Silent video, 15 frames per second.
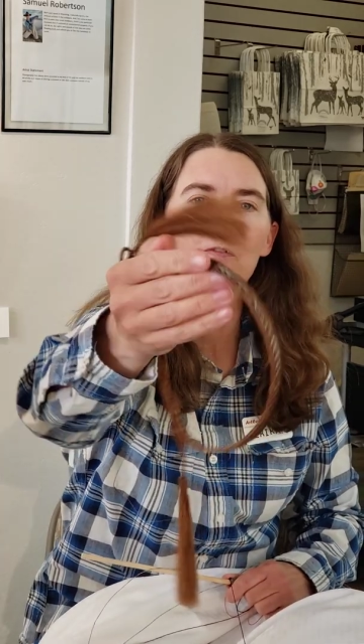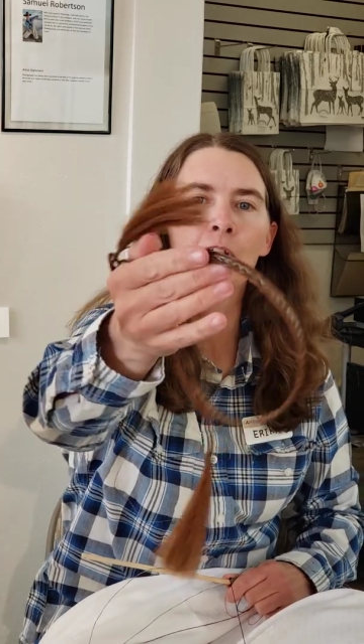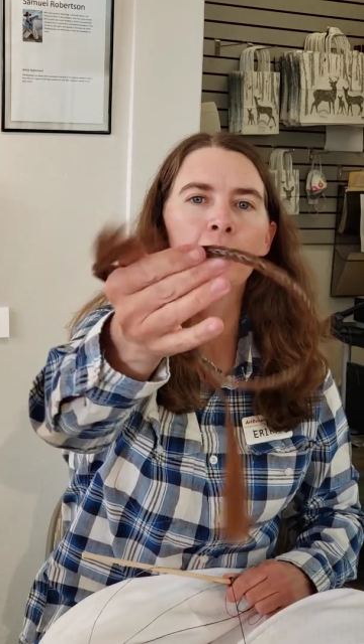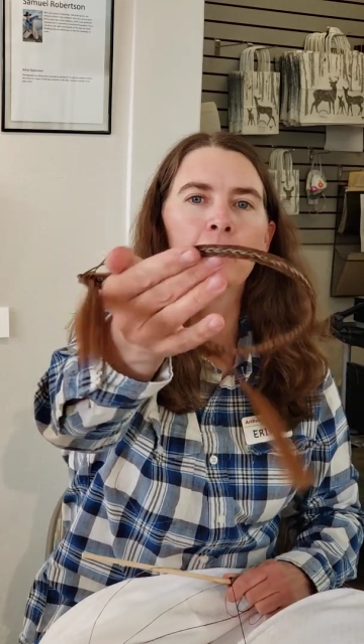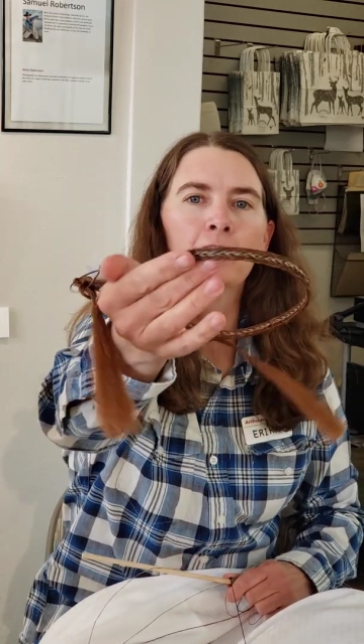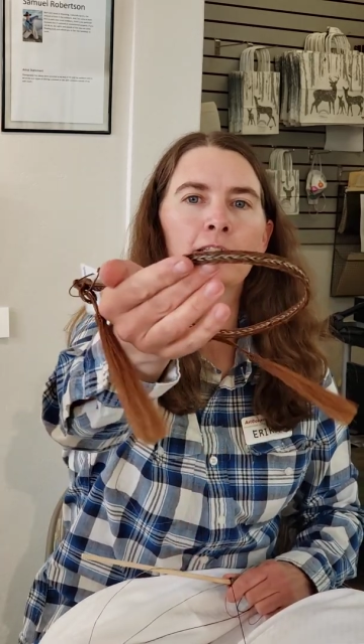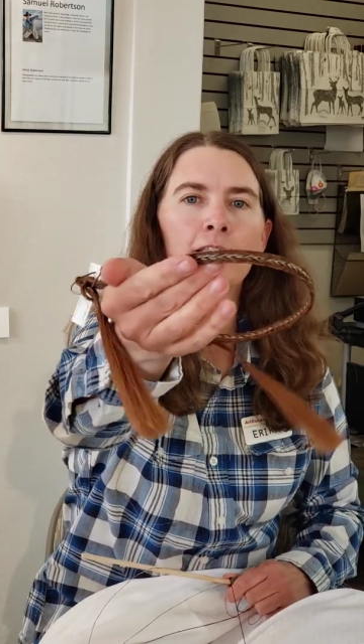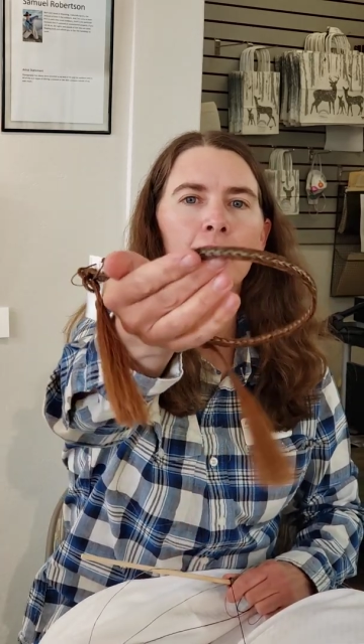we
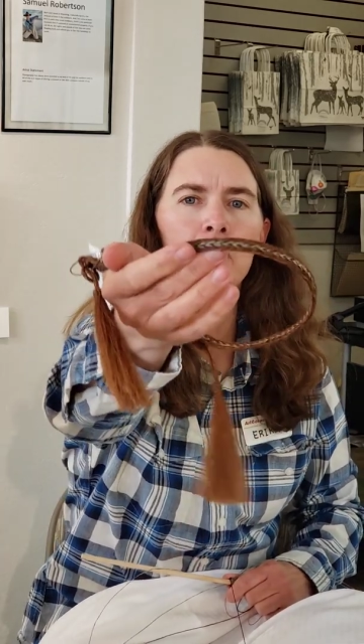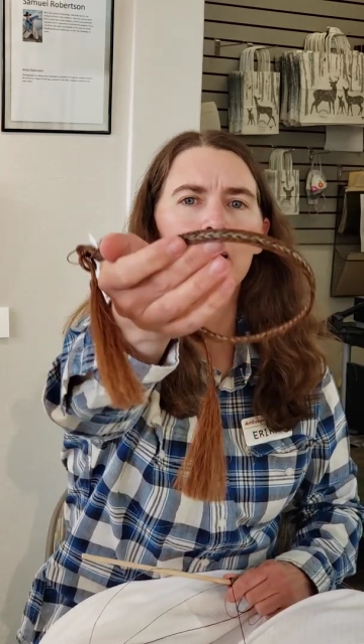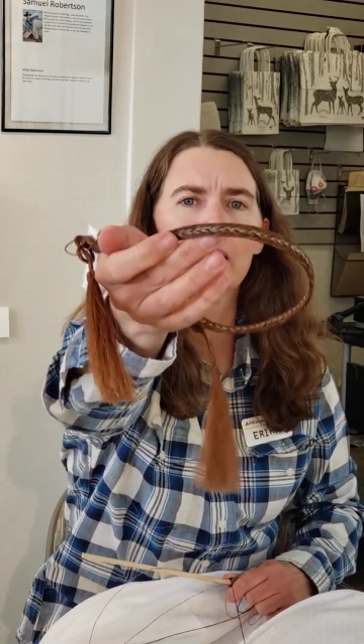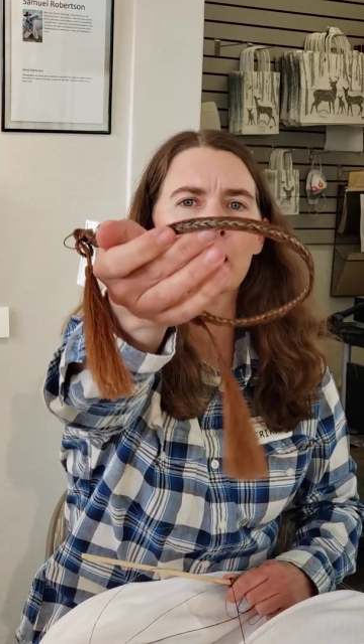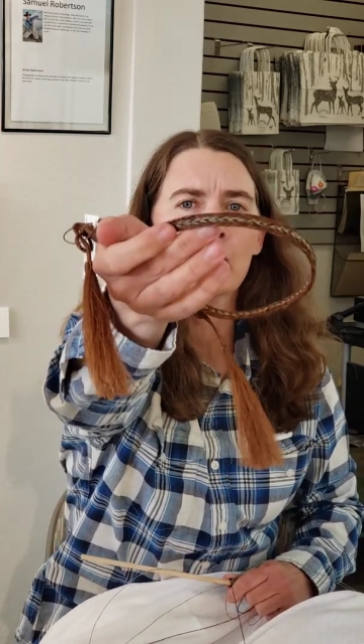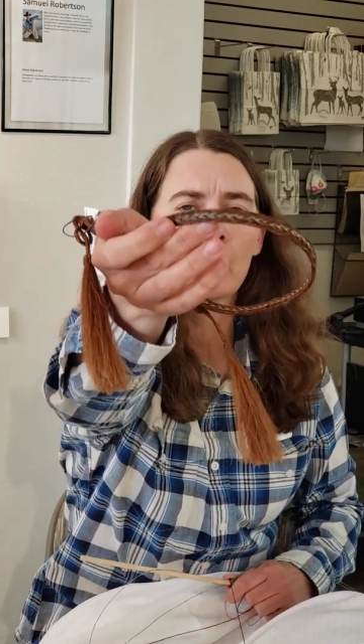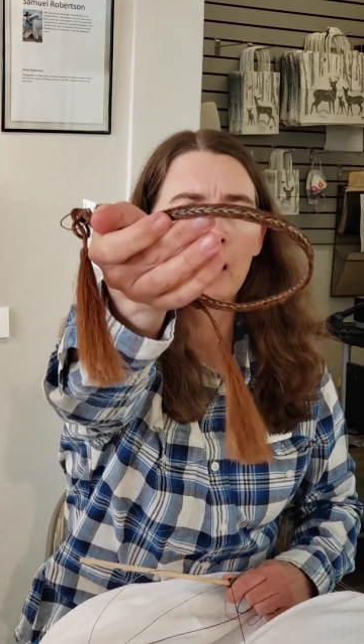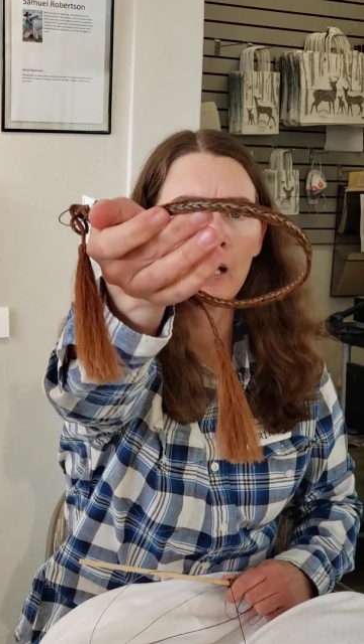can
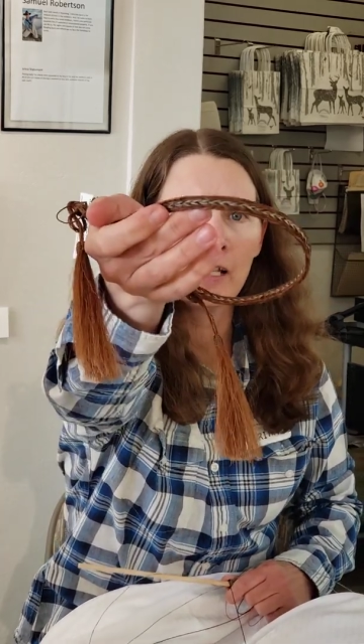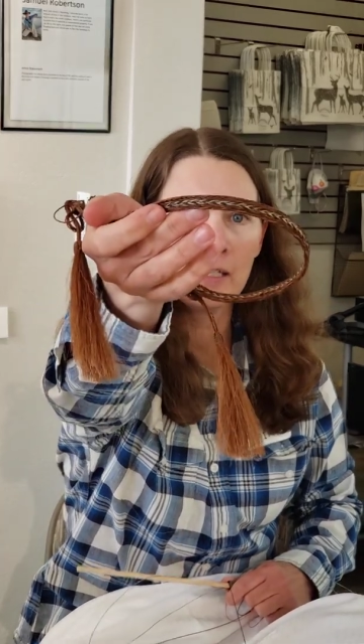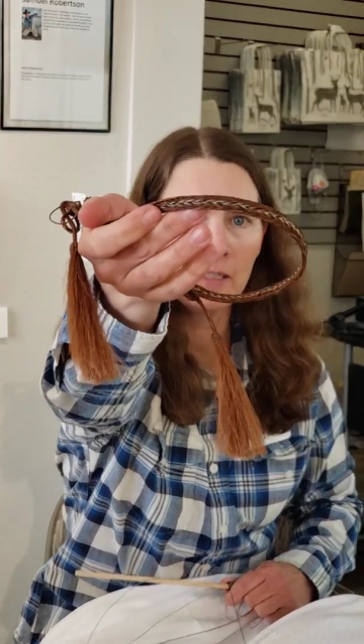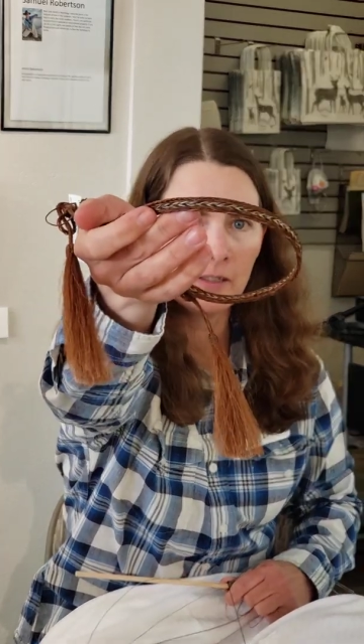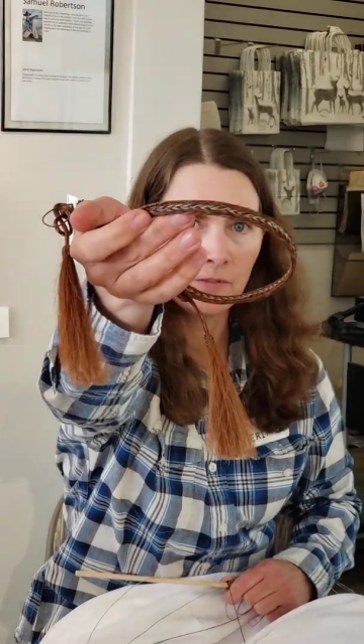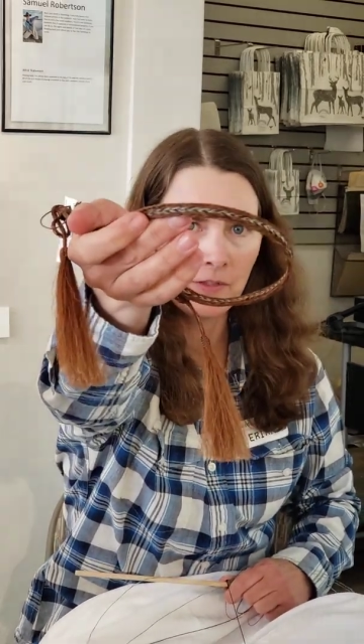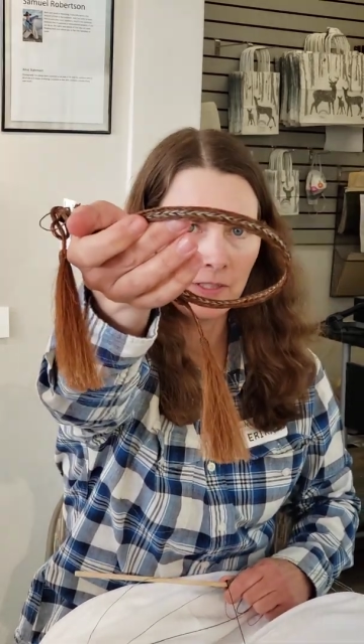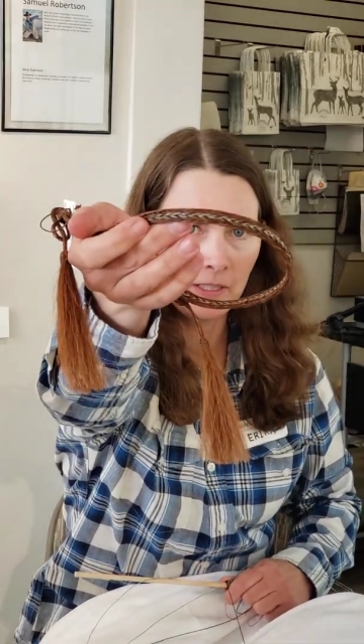kind
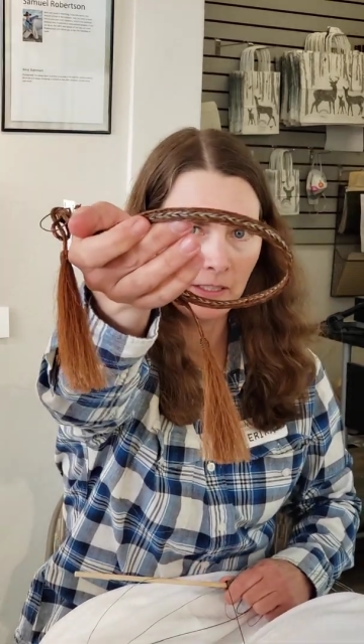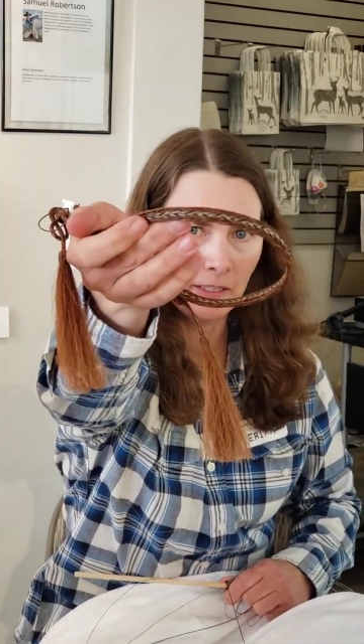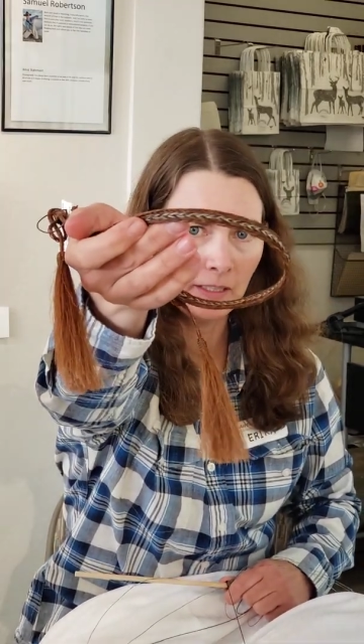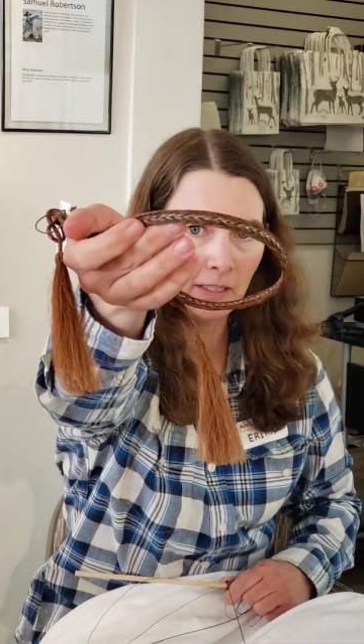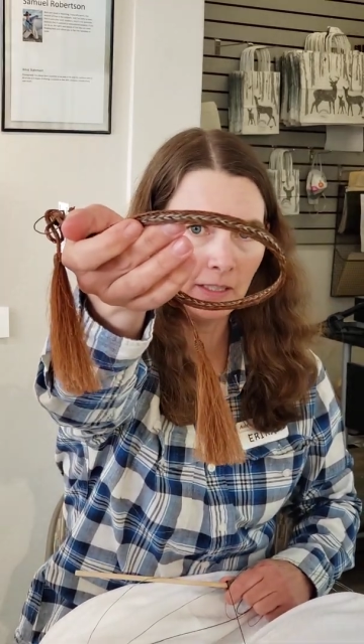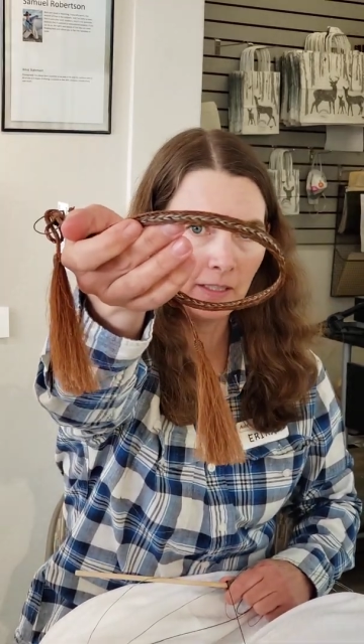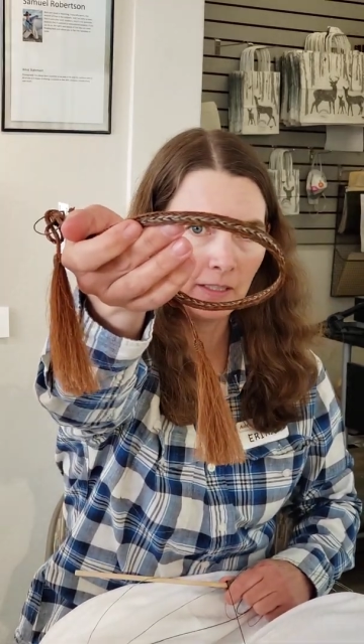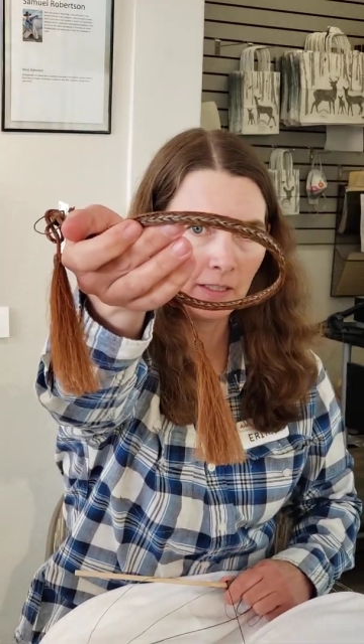of
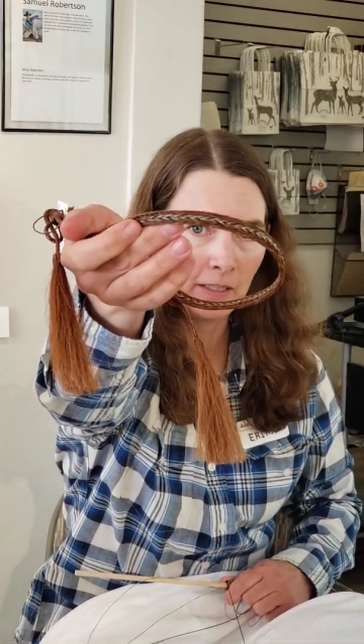see